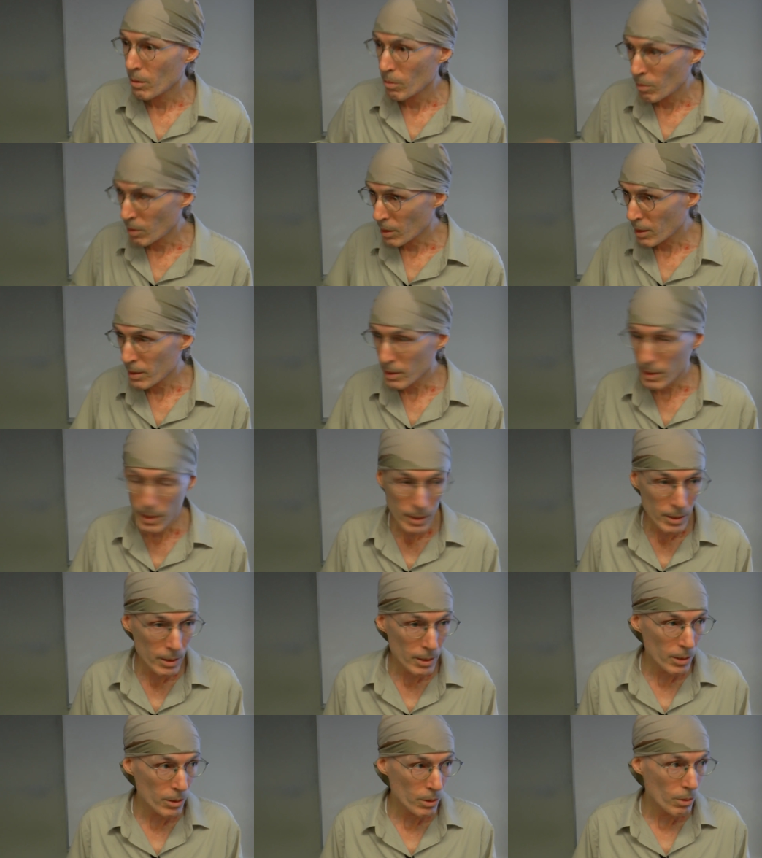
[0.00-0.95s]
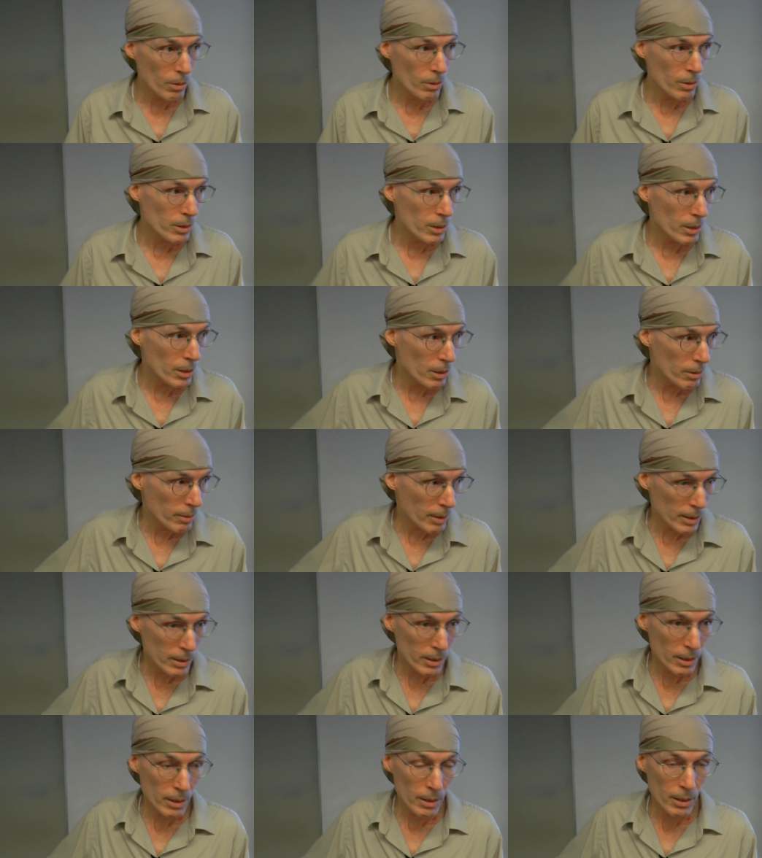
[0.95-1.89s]
what I teach in this course and
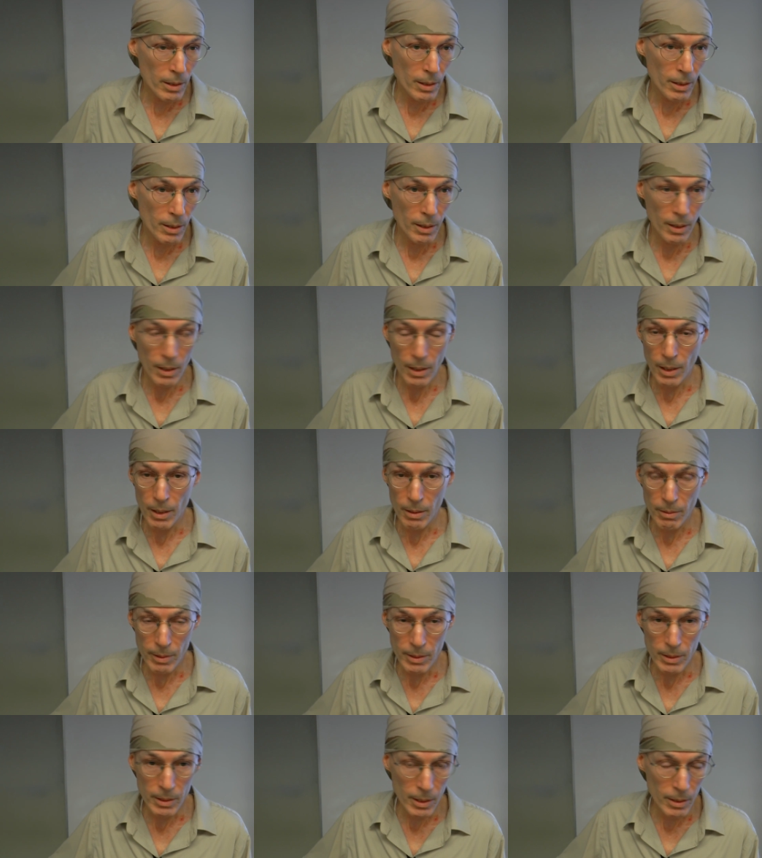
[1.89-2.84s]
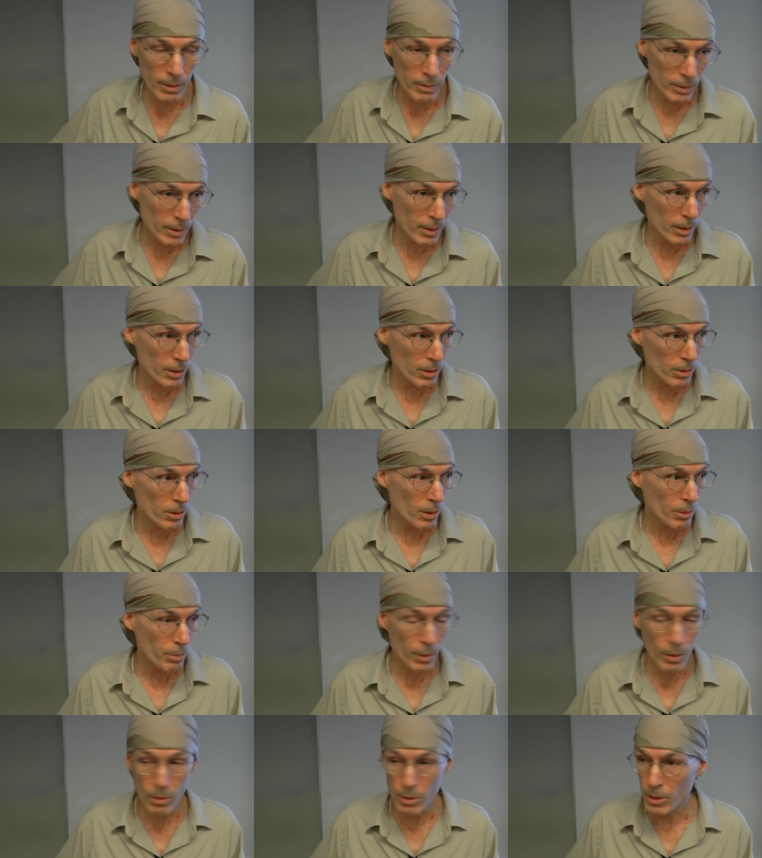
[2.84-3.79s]
Agresti and Finlay's
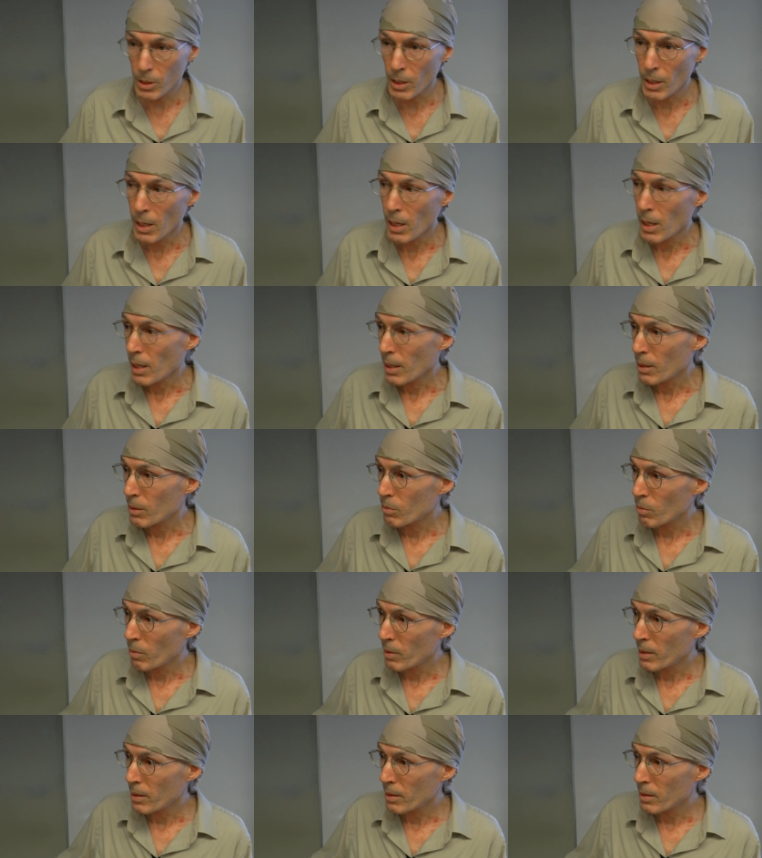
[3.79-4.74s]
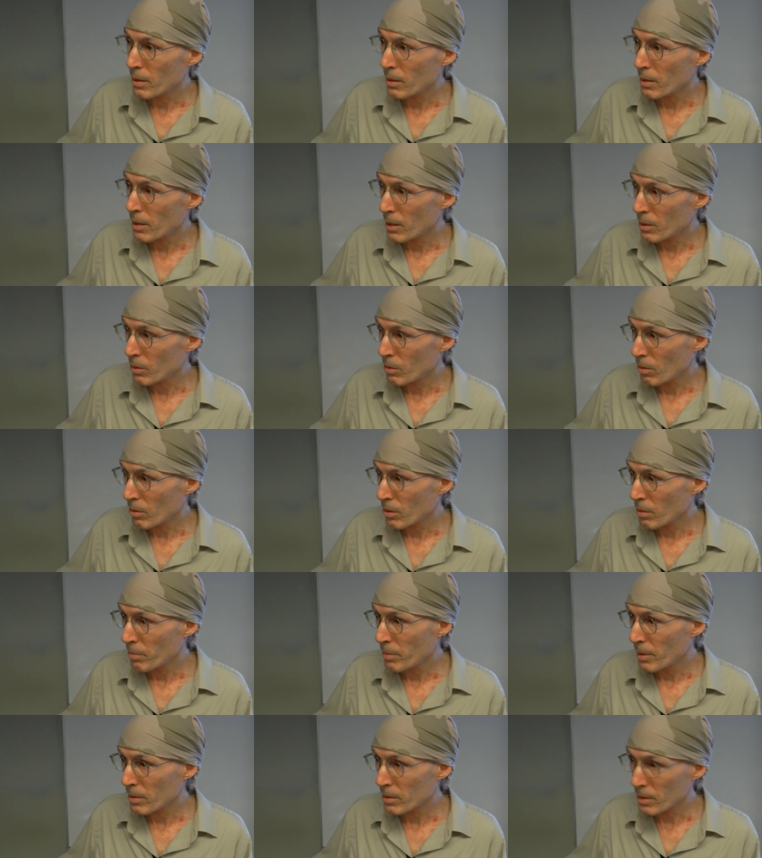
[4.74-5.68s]
approach is when they
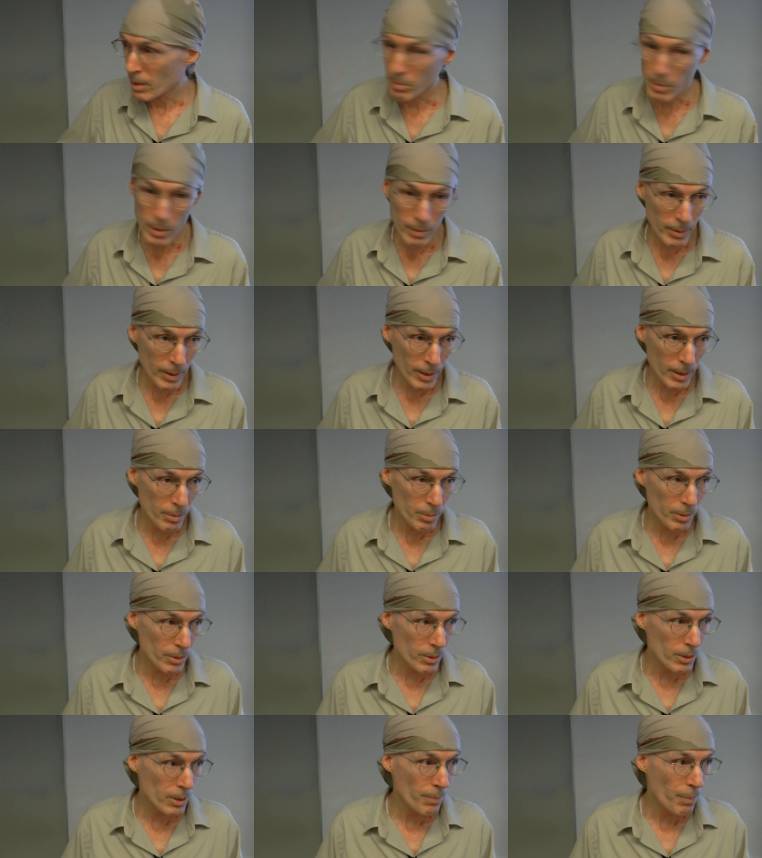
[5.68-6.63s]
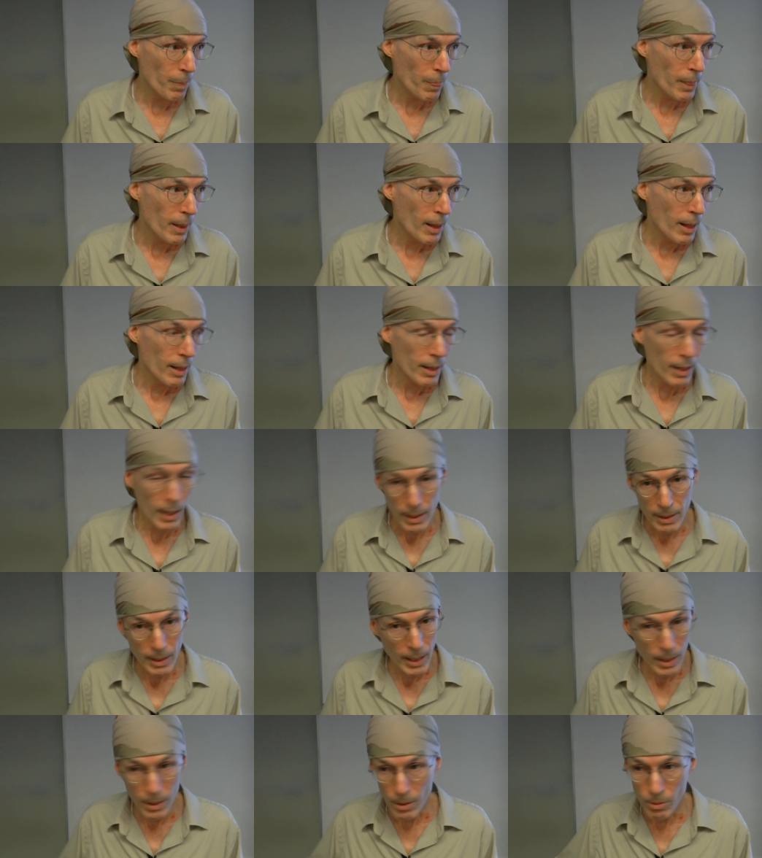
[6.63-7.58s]
talk about dummy variables.
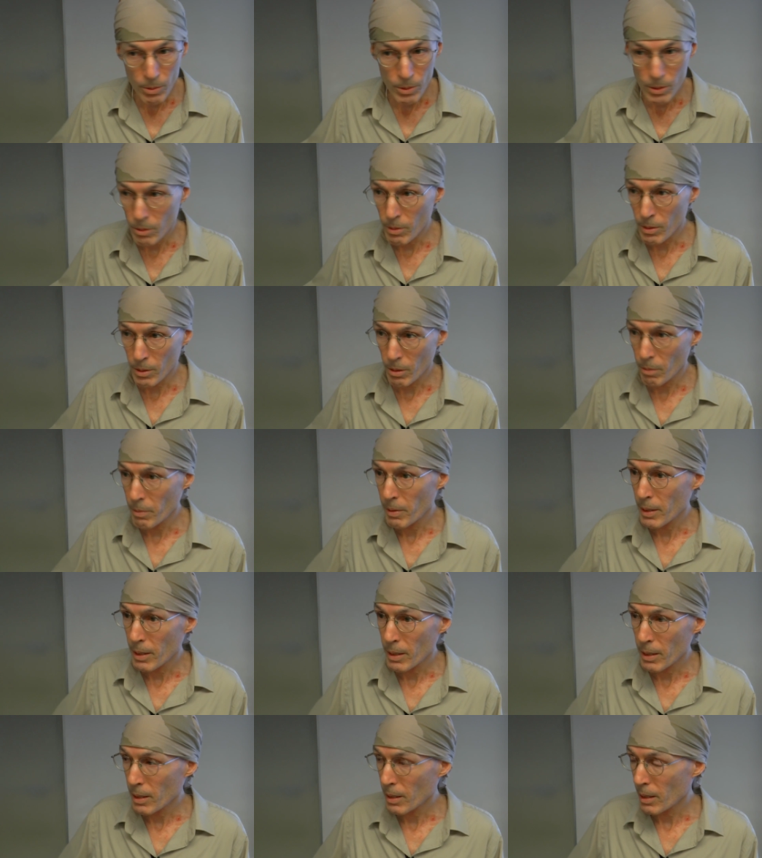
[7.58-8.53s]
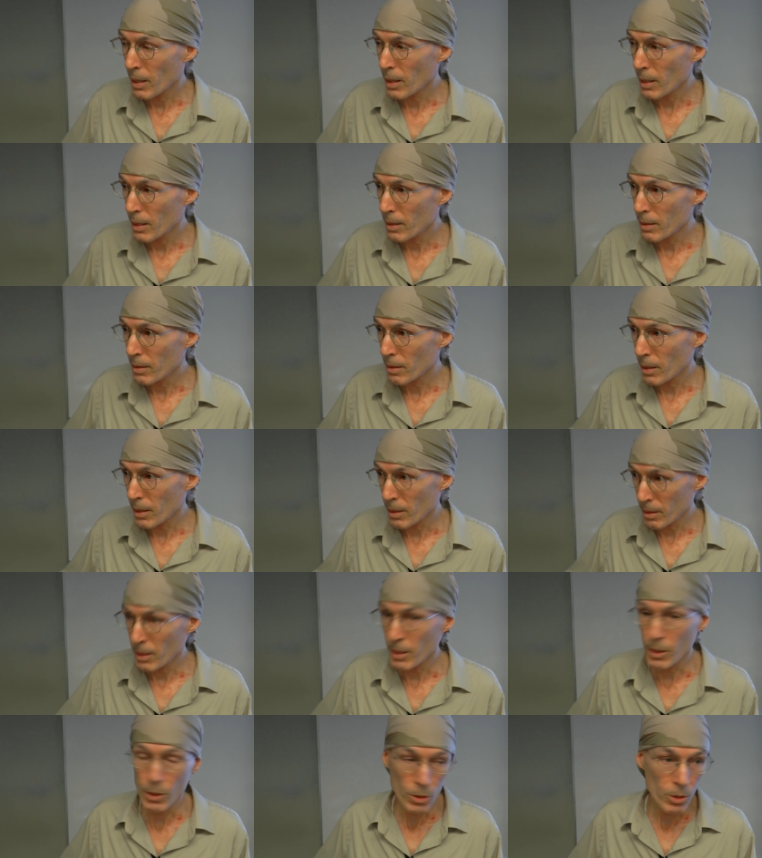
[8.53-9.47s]
They don't do it the way I
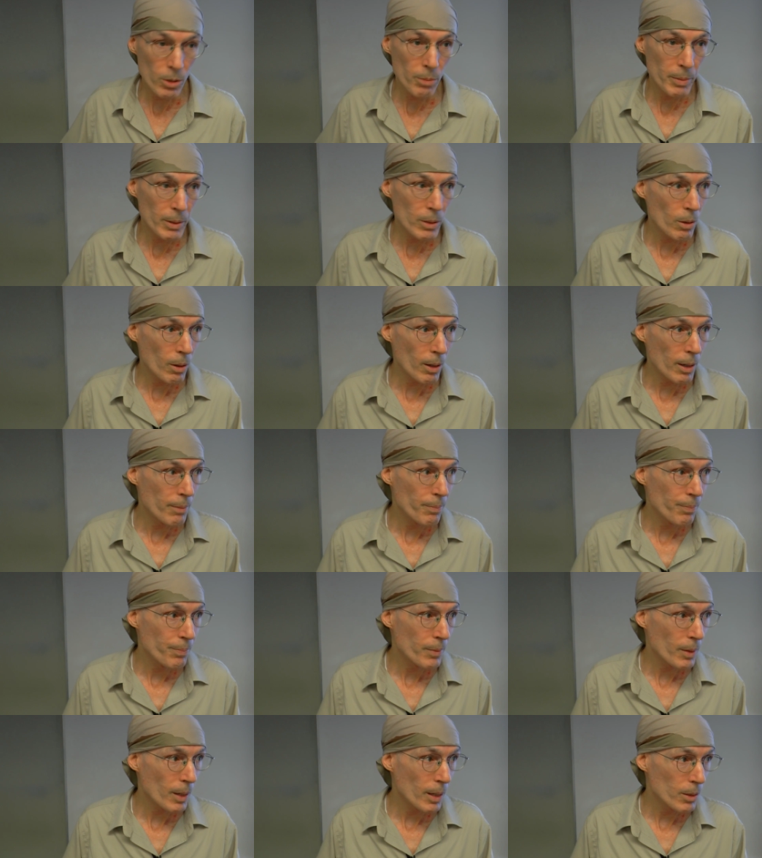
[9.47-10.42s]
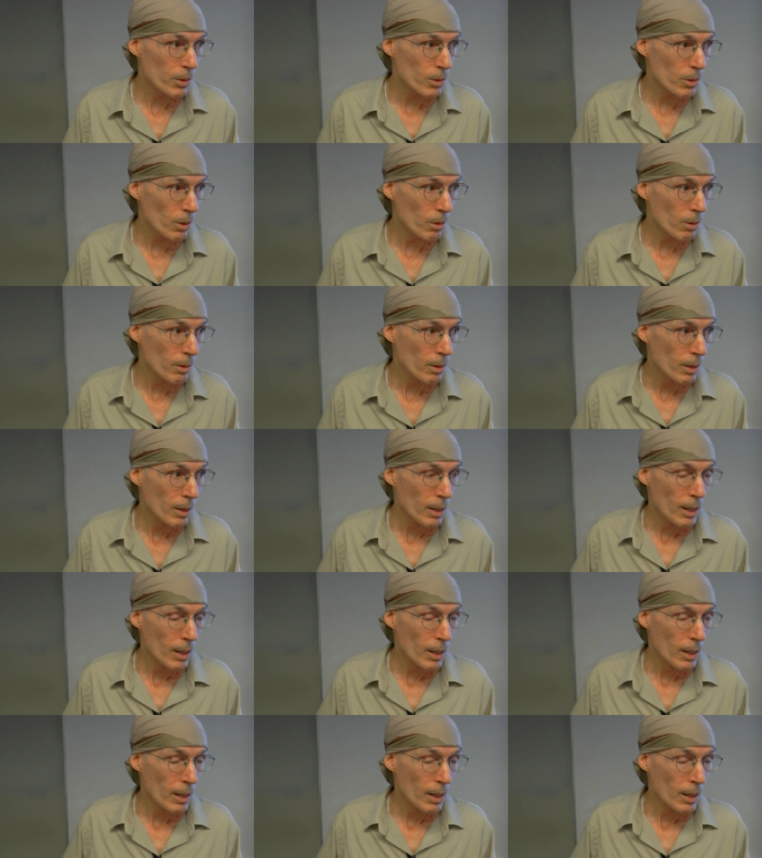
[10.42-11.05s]
think it should be taught. And so